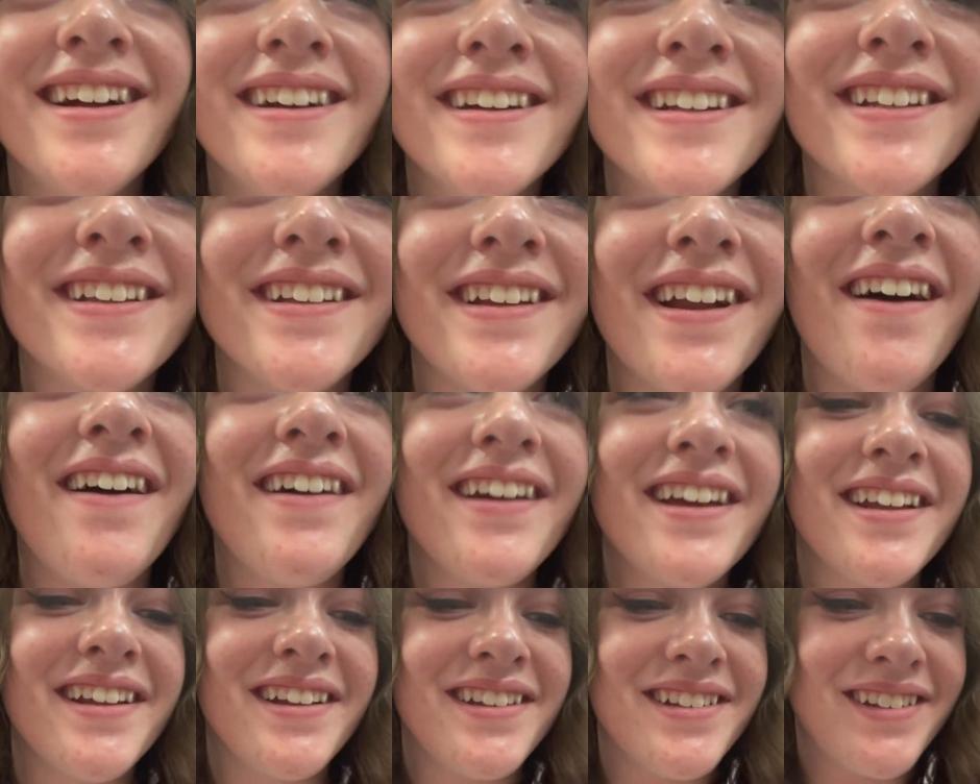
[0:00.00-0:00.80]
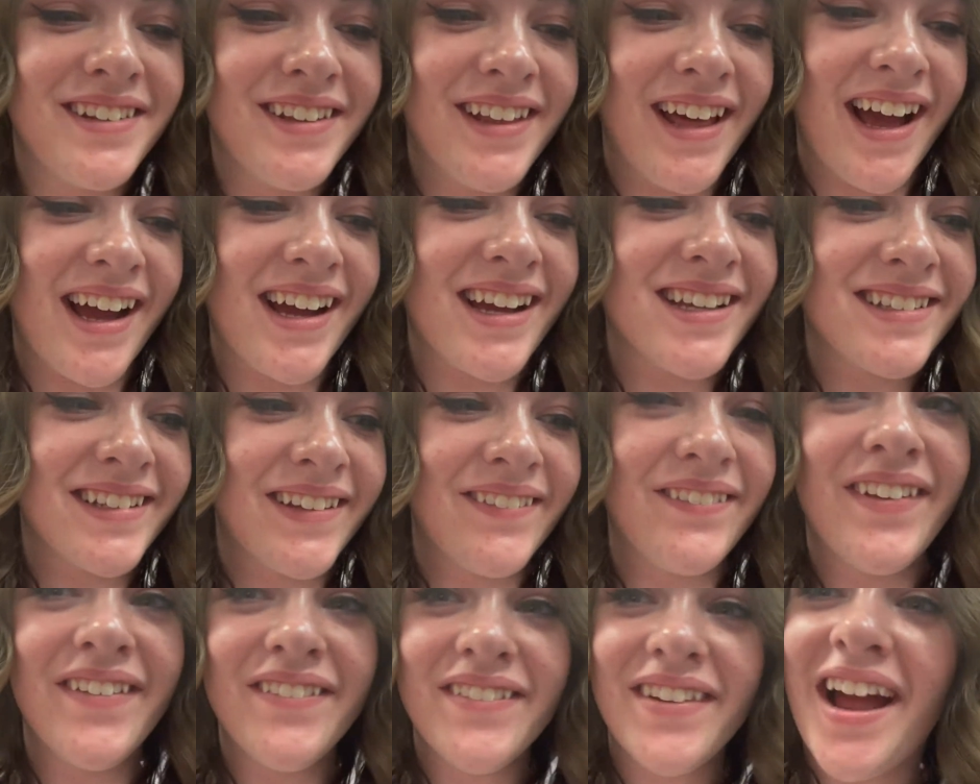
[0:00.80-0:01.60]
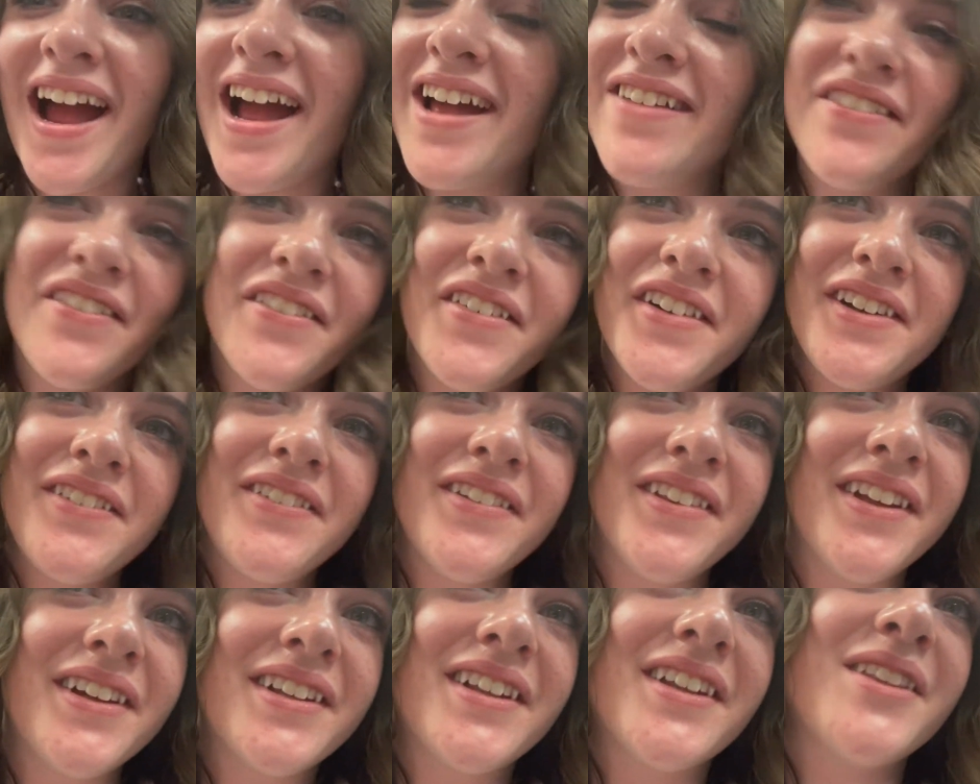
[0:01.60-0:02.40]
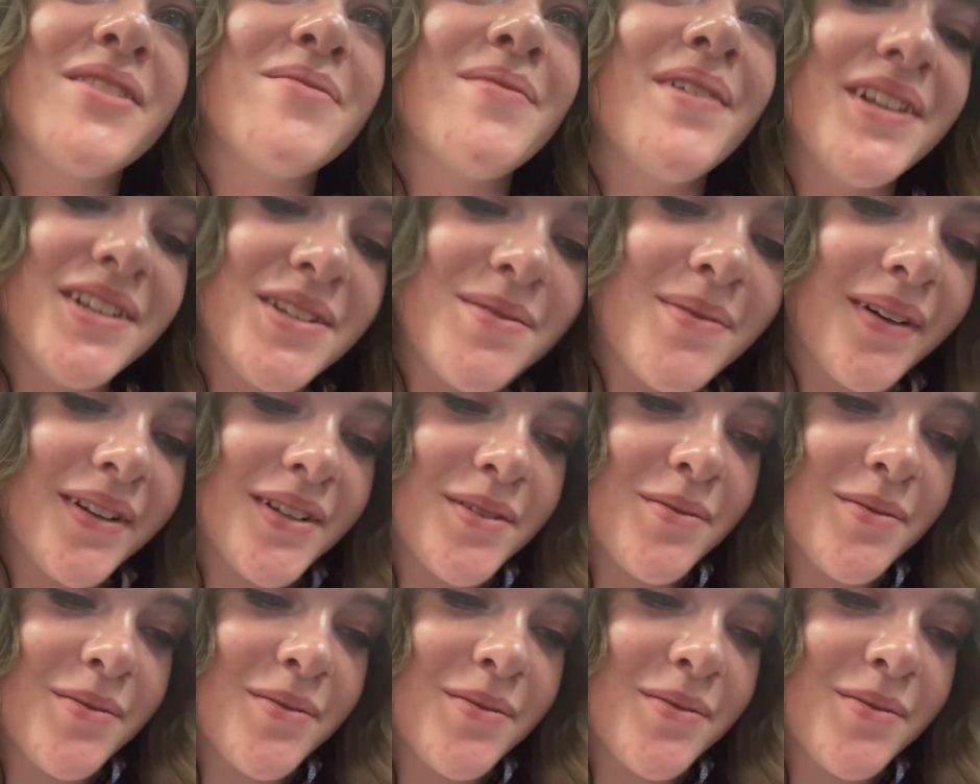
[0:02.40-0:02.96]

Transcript: So now I'm gonna do that because I've never, I never even looked at the men's belts